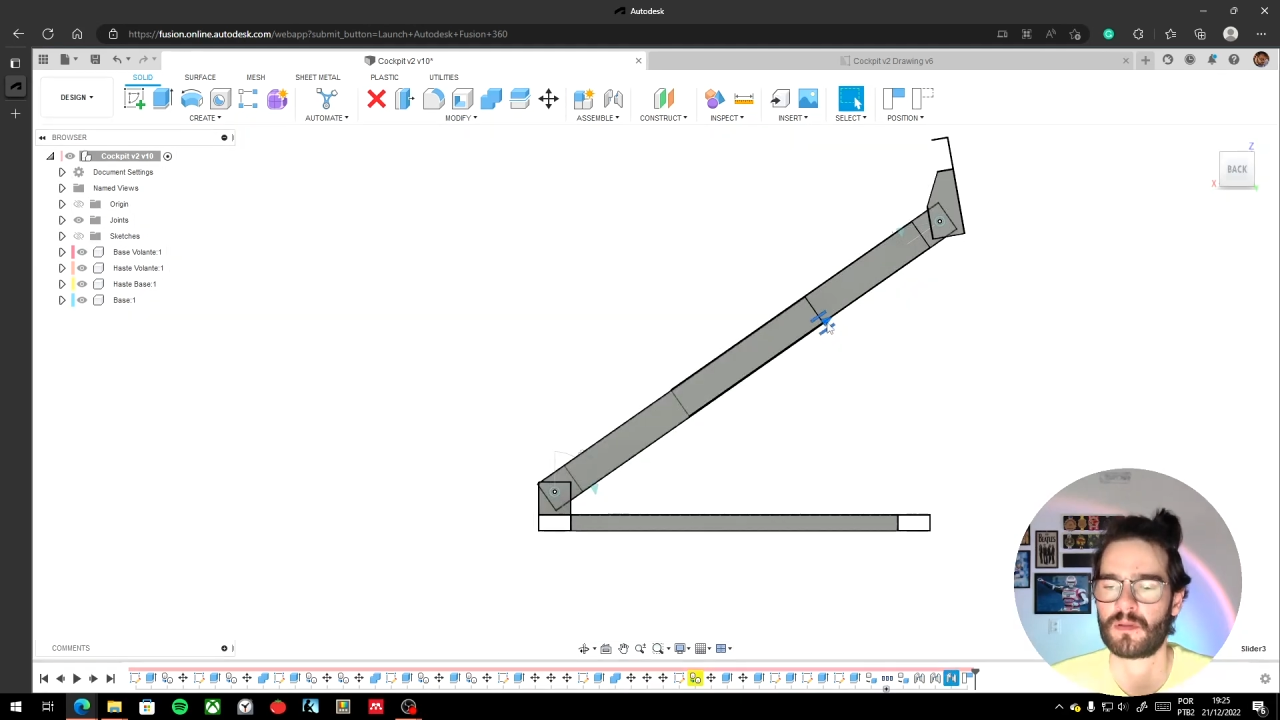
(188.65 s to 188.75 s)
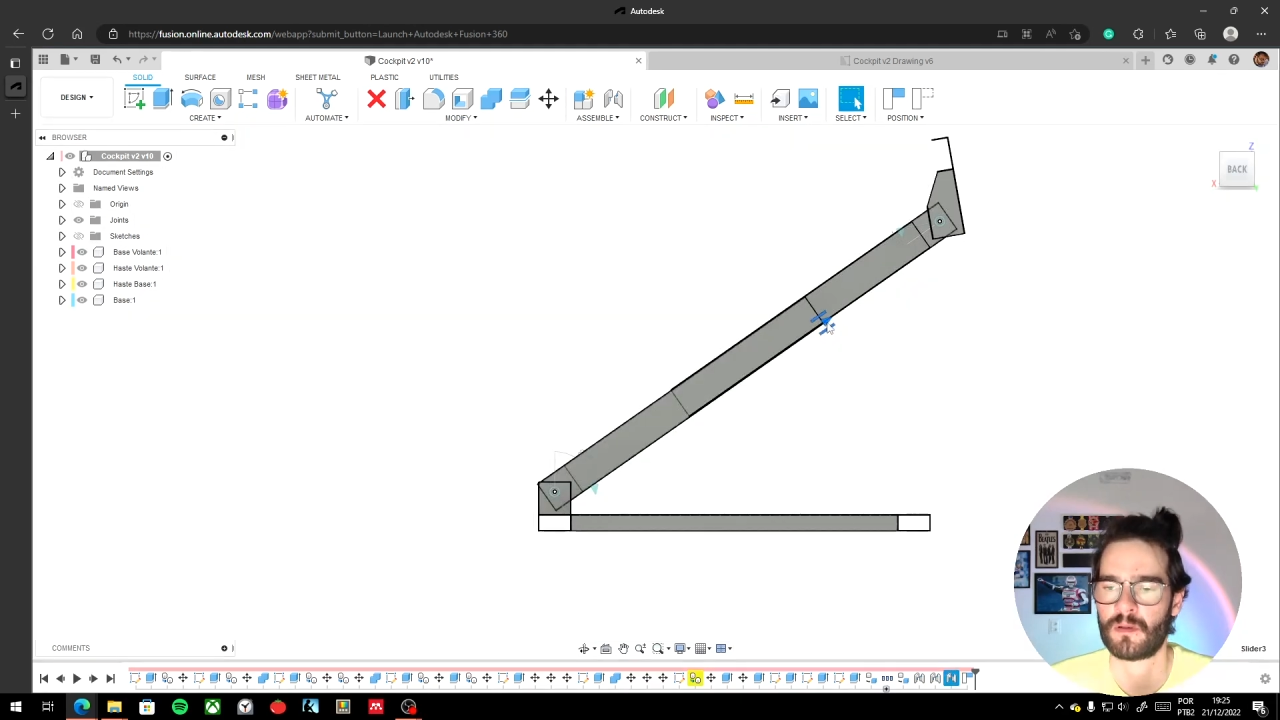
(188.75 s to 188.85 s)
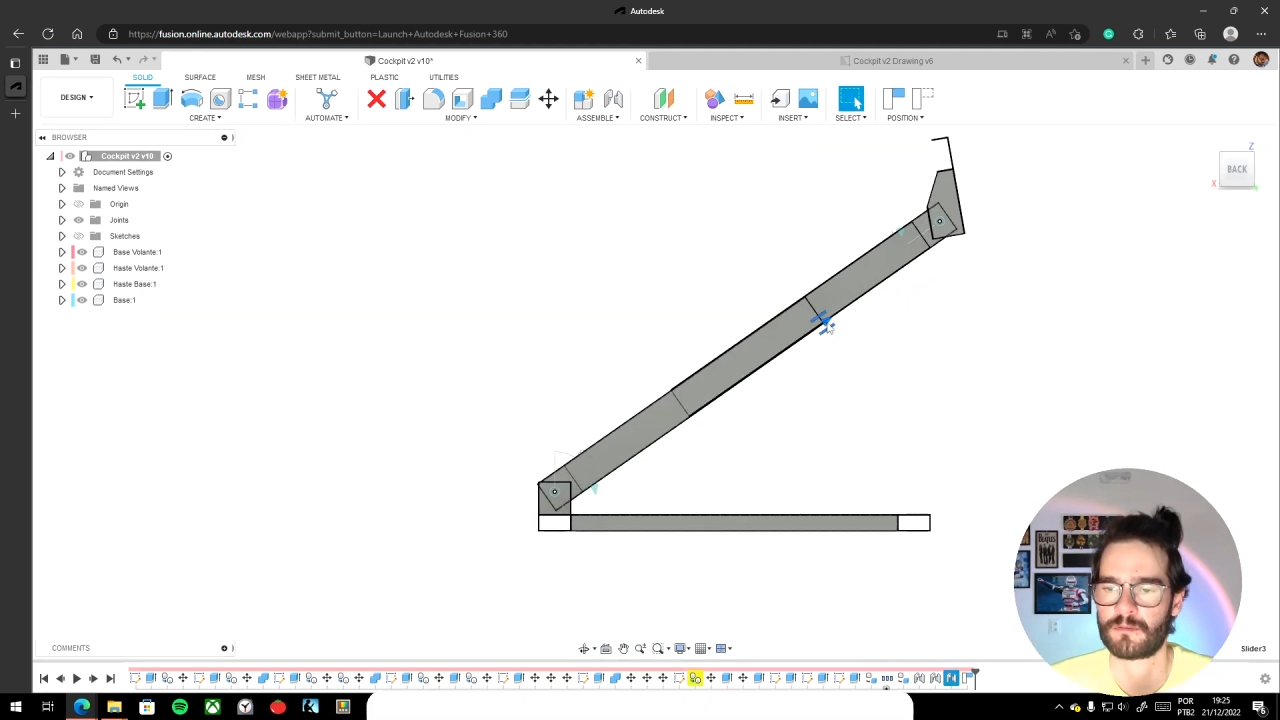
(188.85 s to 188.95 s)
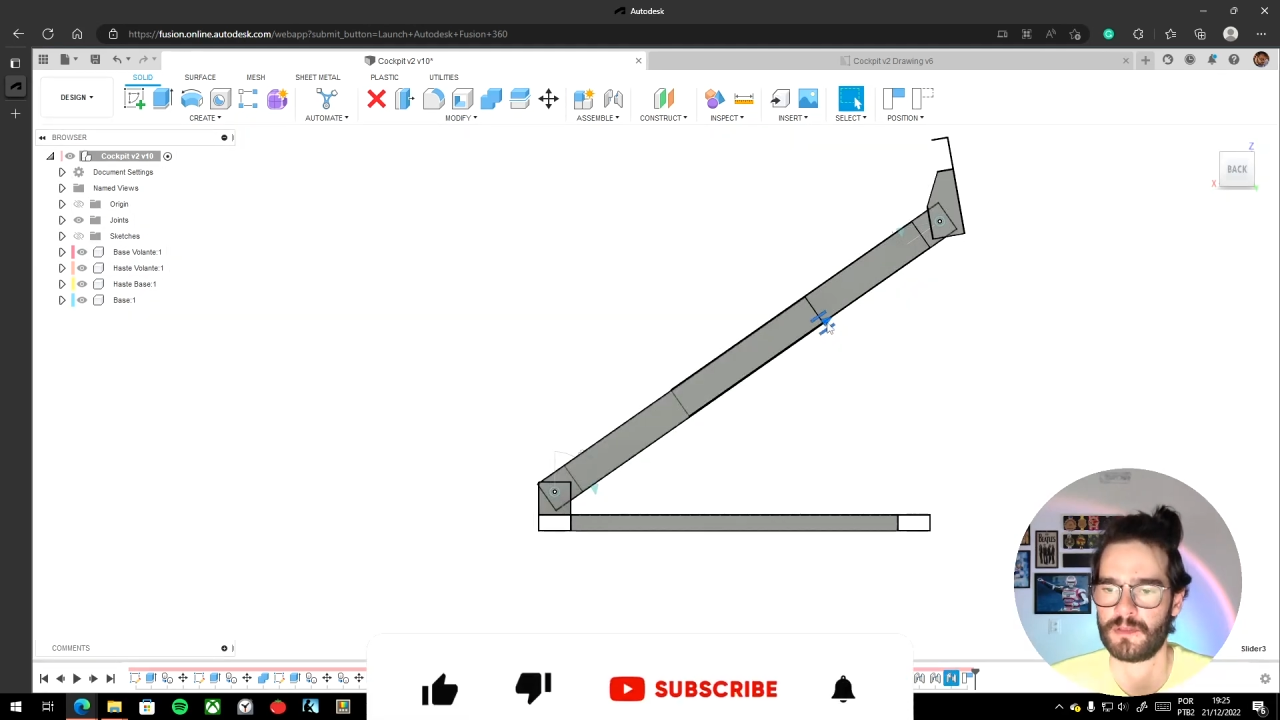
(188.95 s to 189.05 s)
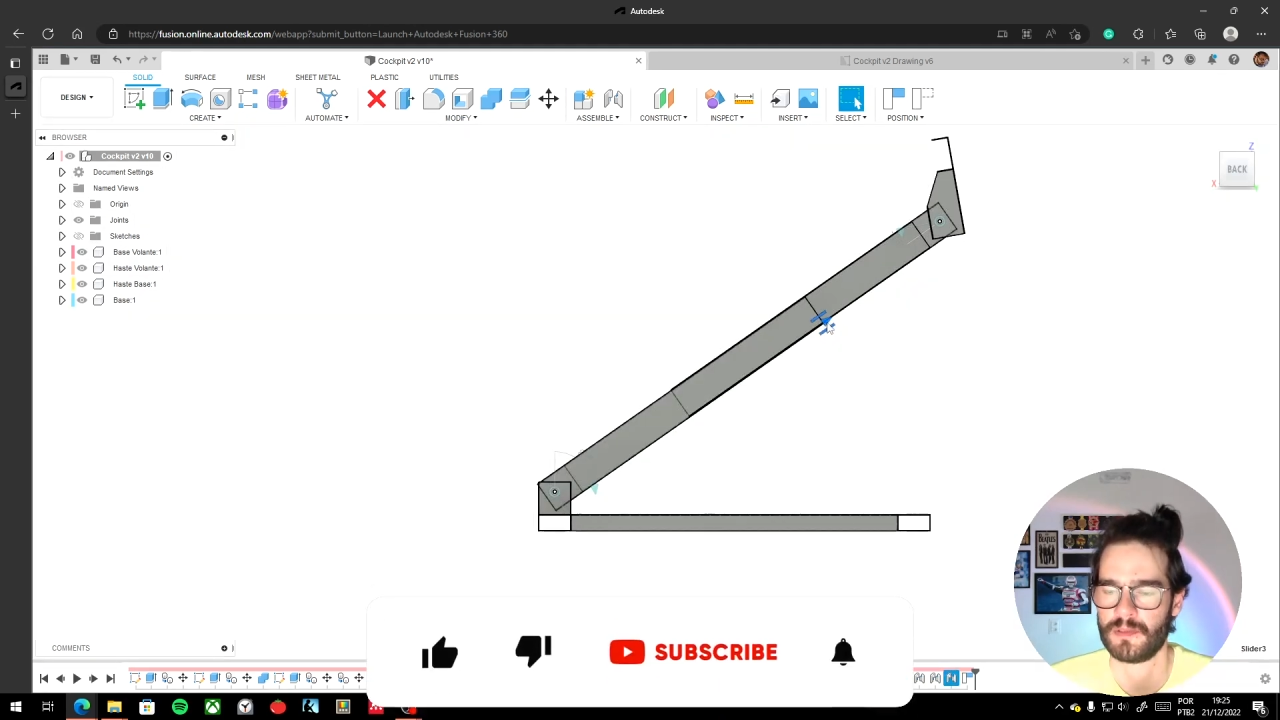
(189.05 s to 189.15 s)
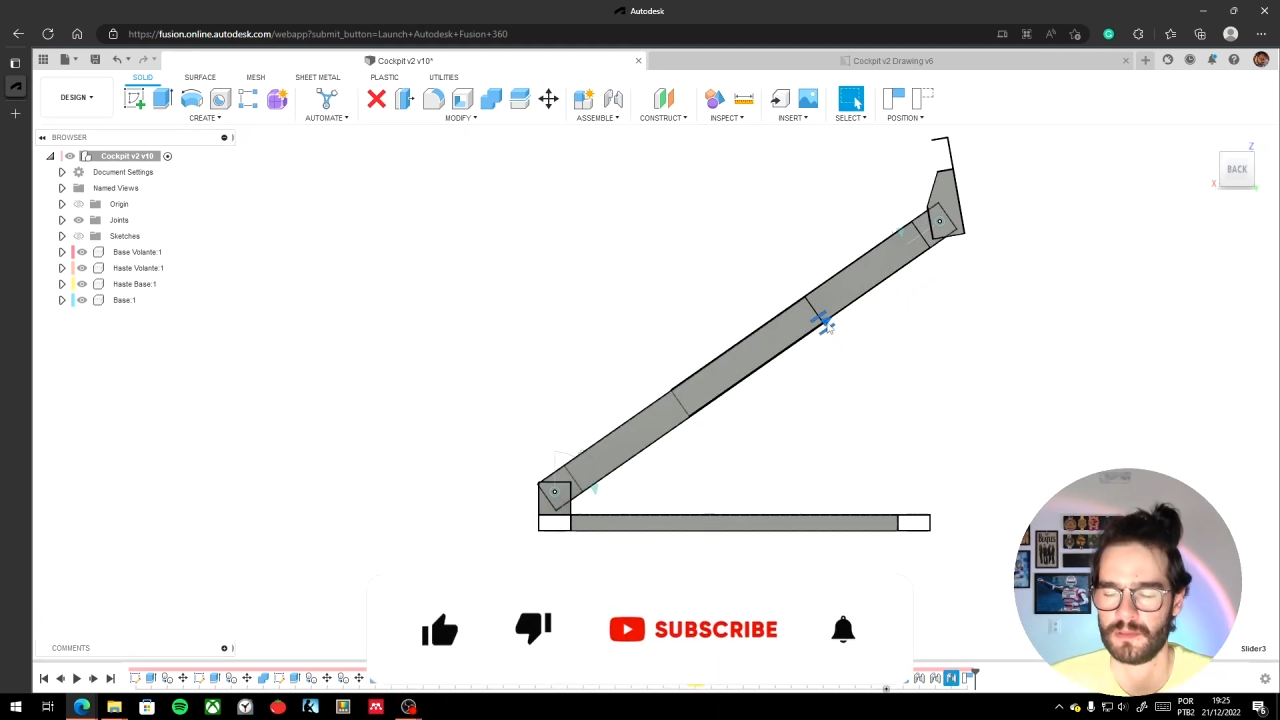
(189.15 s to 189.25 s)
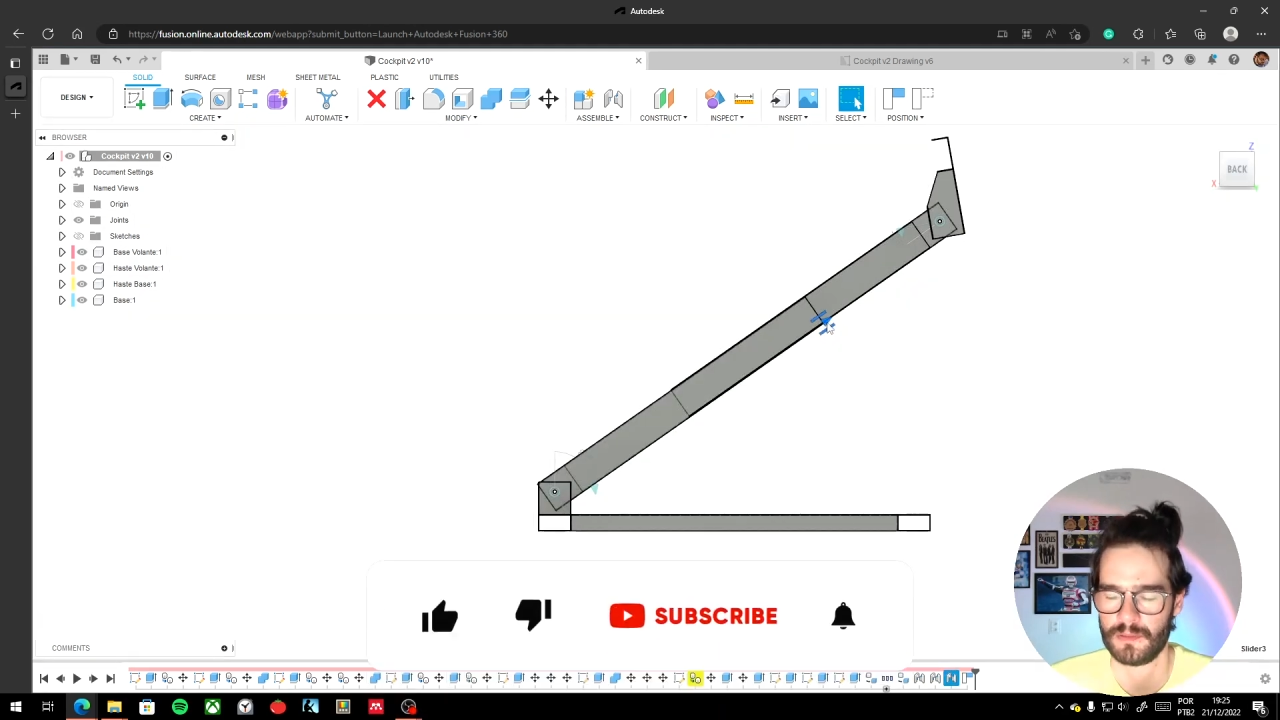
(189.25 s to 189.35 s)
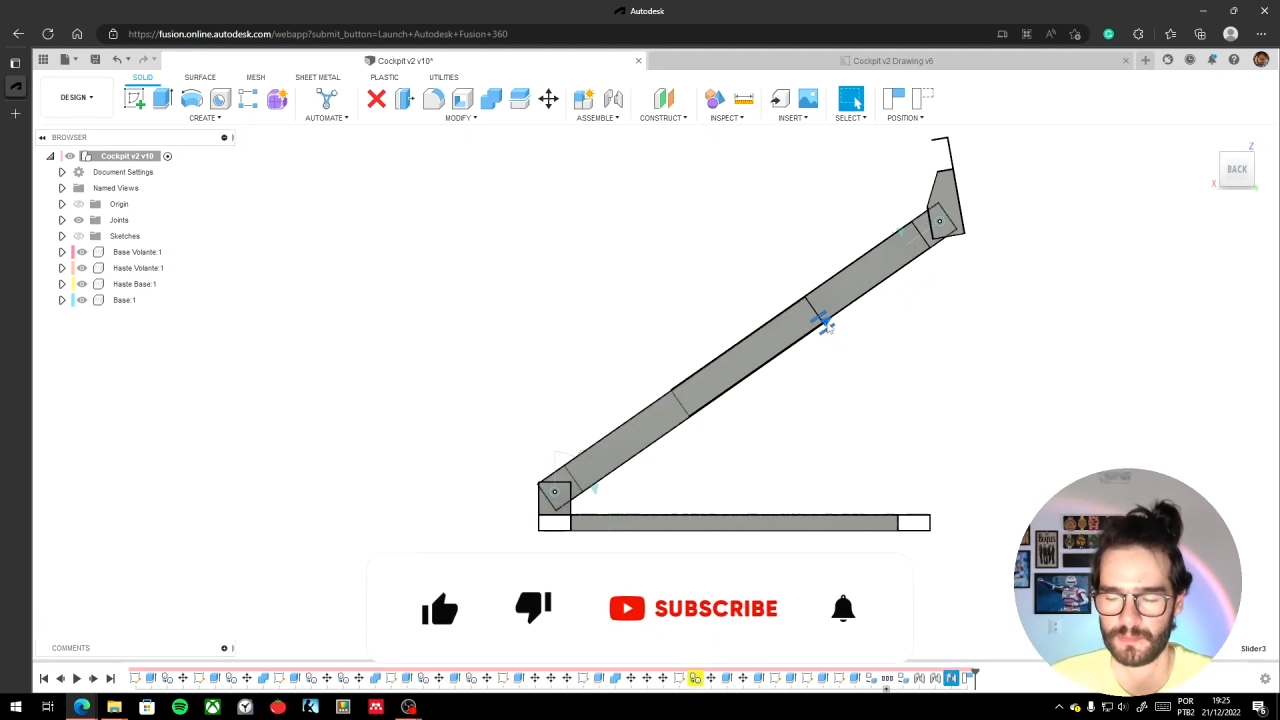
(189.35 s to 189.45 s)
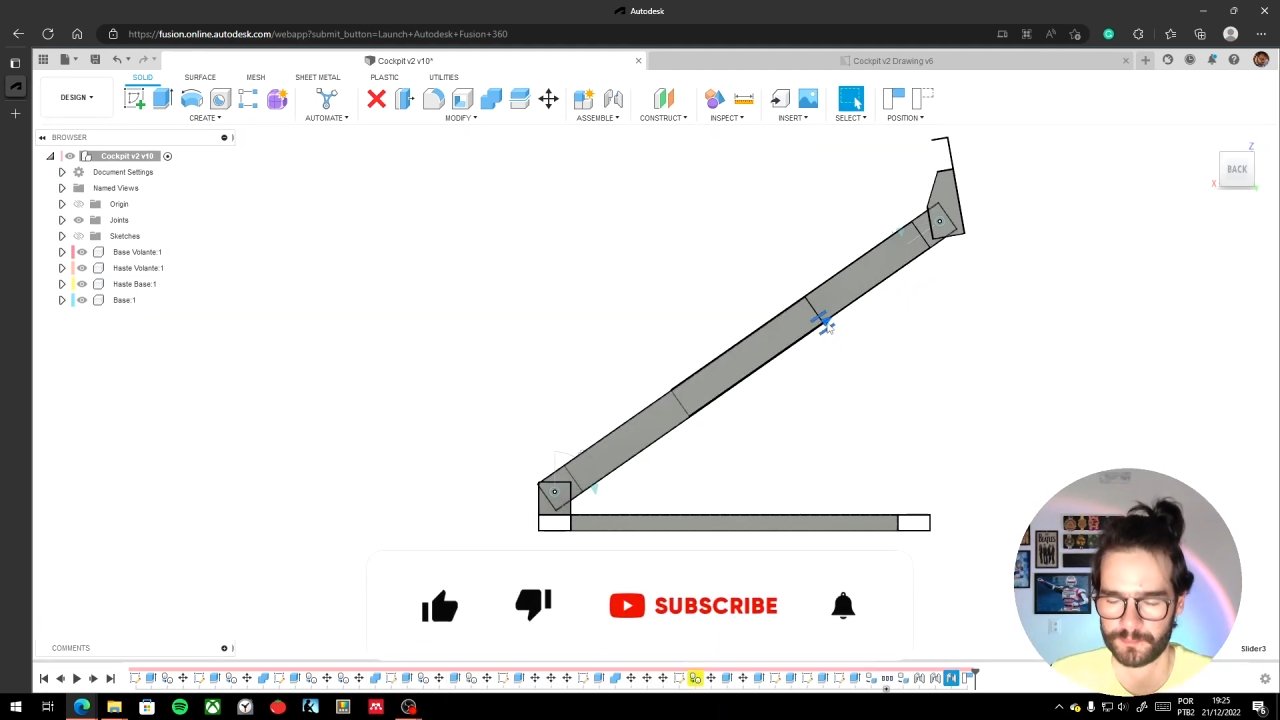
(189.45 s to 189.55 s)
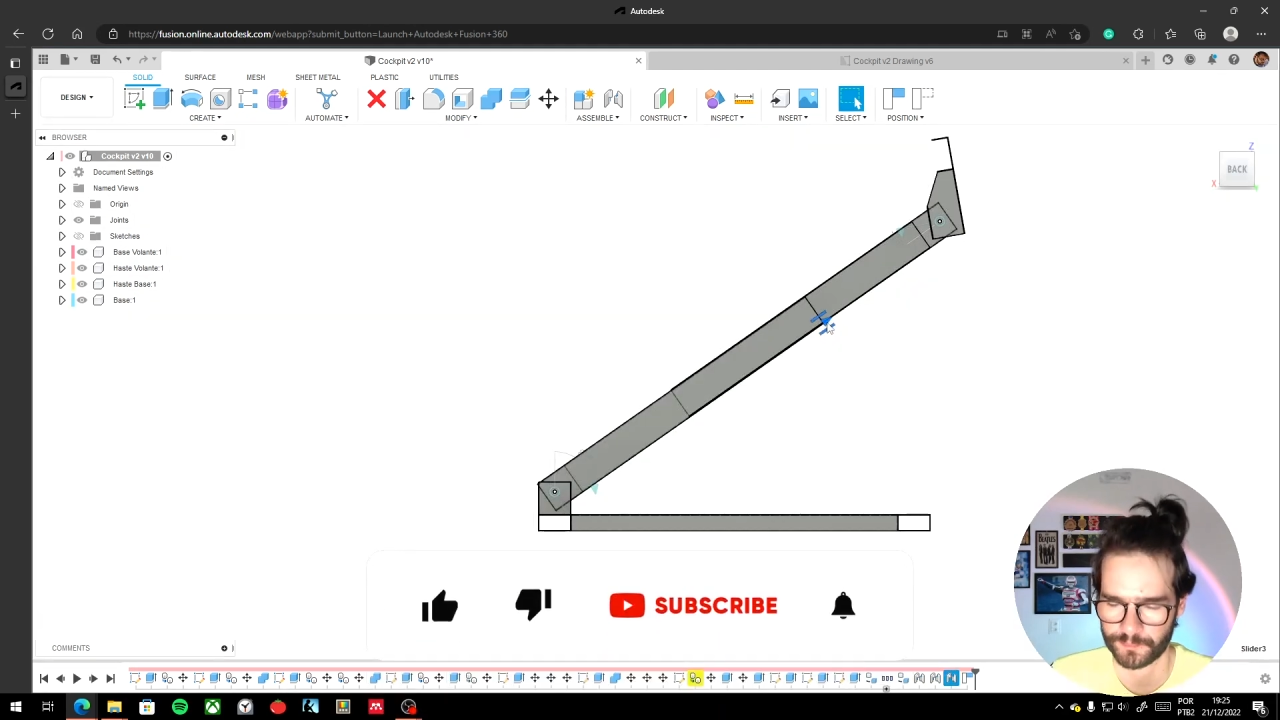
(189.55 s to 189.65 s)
of the,